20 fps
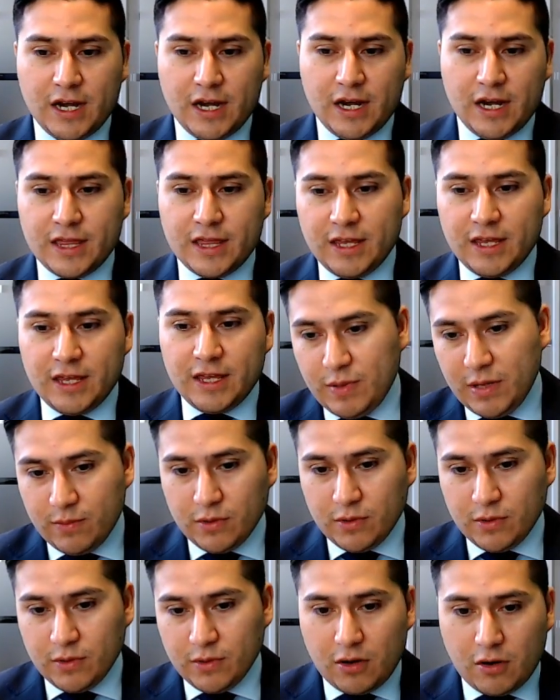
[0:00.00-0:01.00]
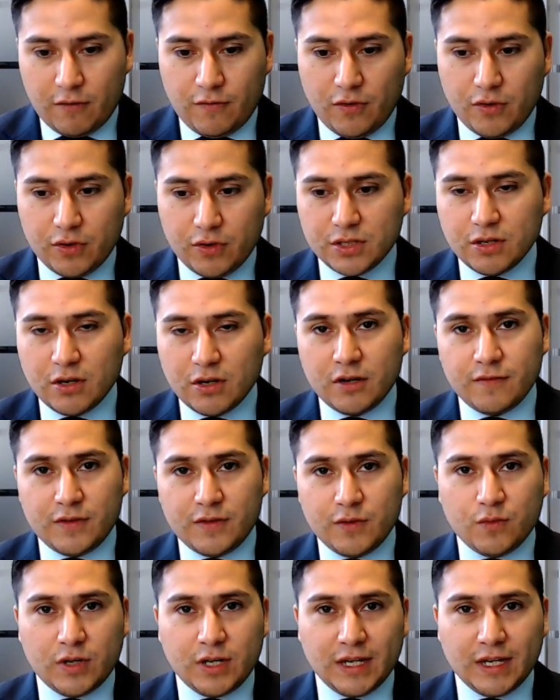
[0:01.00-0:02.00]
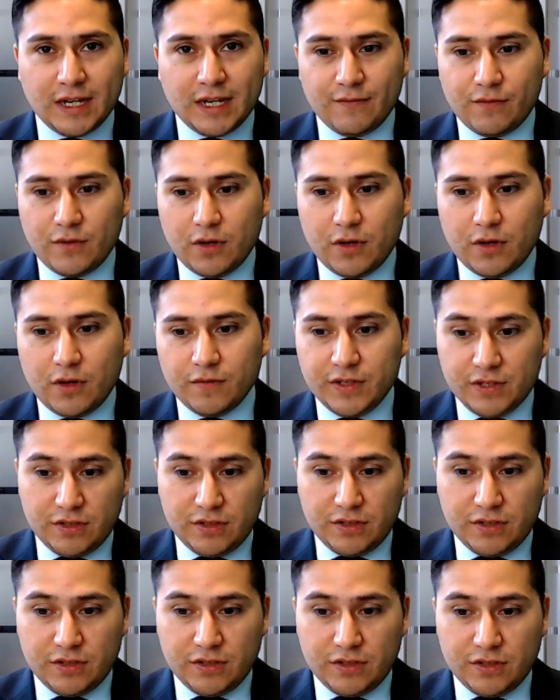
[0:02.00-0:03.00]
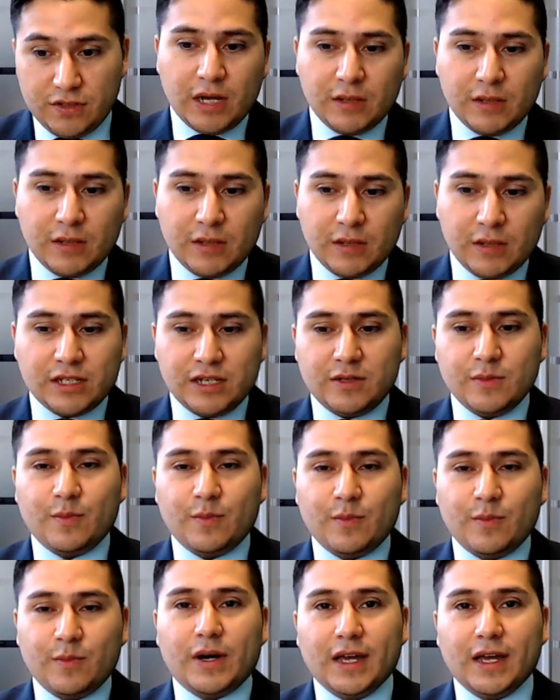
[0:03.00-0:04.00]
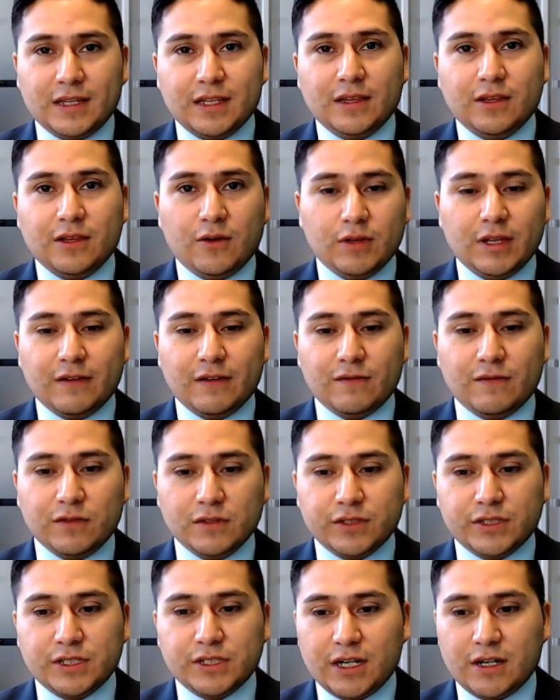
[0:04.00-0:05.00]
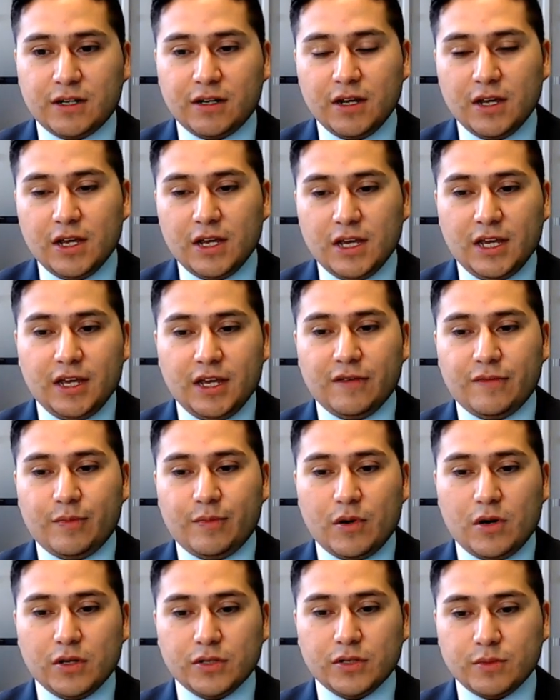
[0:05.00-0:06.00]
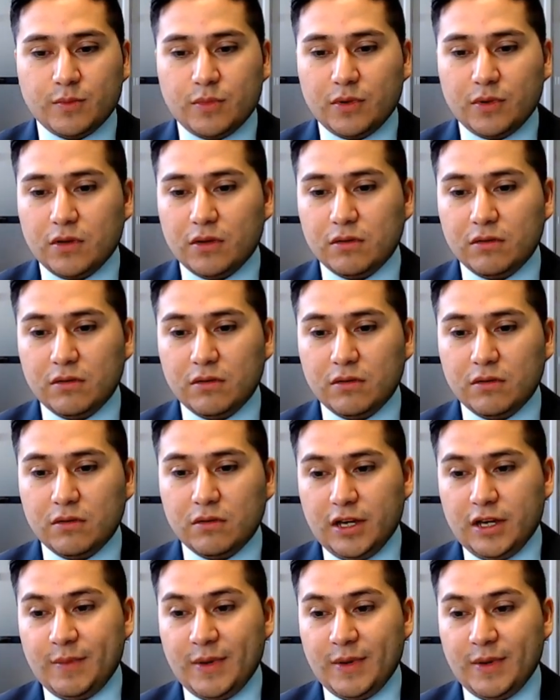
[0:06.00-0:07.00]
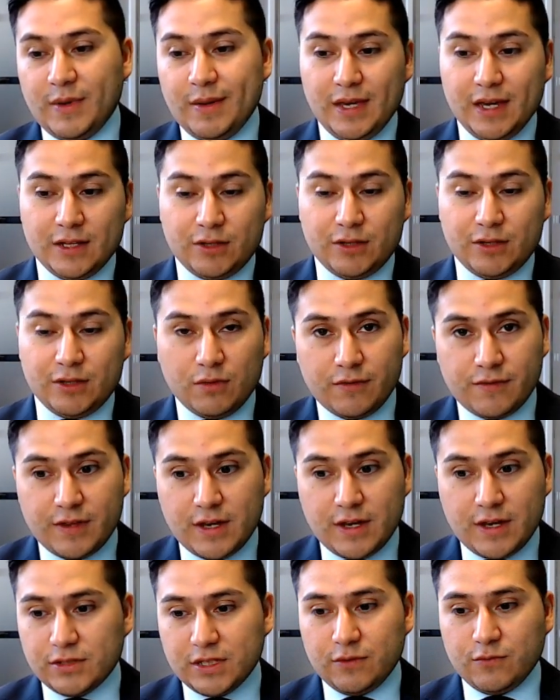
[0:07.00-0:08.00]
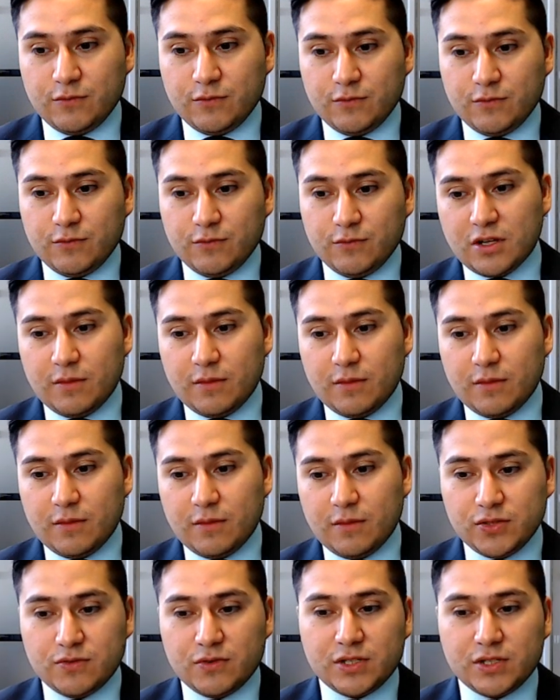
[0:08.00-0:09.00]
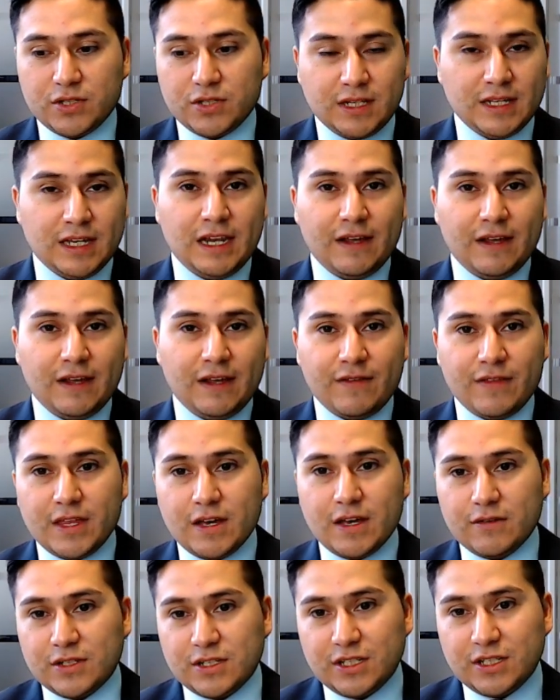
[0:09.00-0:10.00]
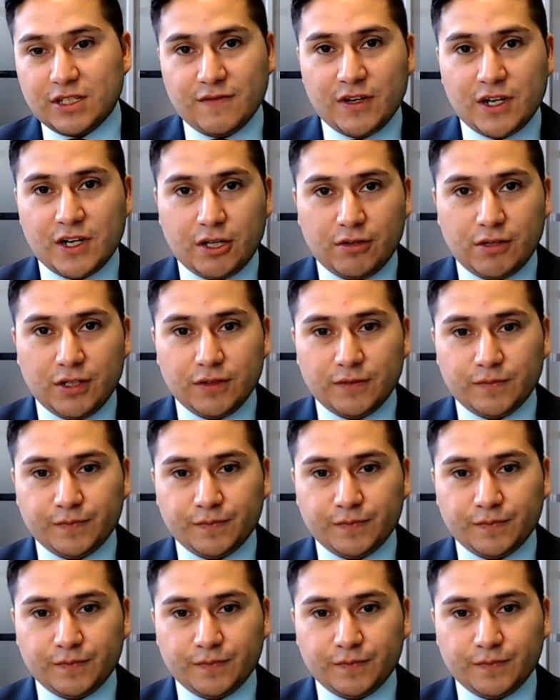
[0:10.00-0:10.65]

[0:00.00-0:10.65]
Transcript: And I think what people are focusing on, if they want to get involved, is potentially to buy at the lower levels here, if possible, maybe at 12,000 with stop loss, or at 11,700.